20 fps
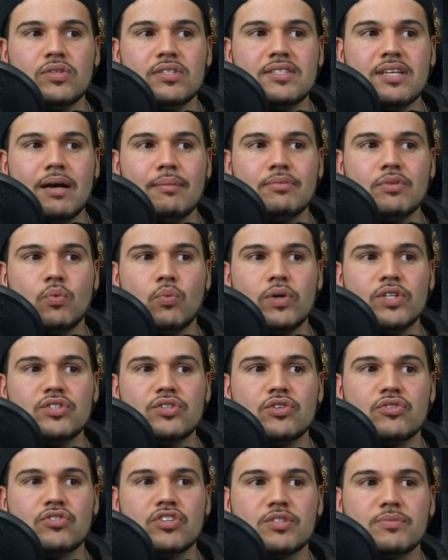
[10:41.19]
adopt a
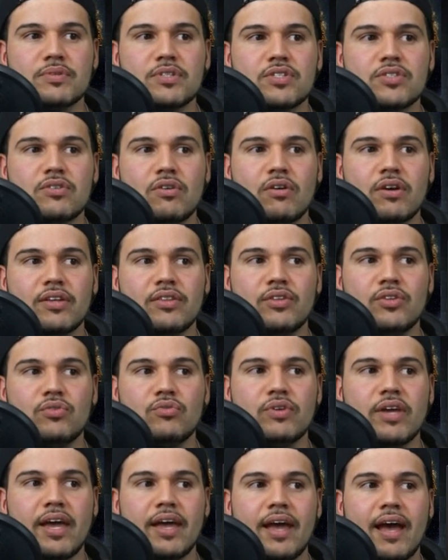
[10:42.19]
winter Christmas song in the
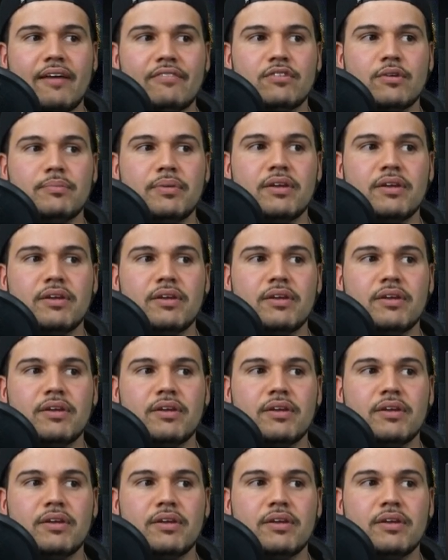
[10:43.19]
UK after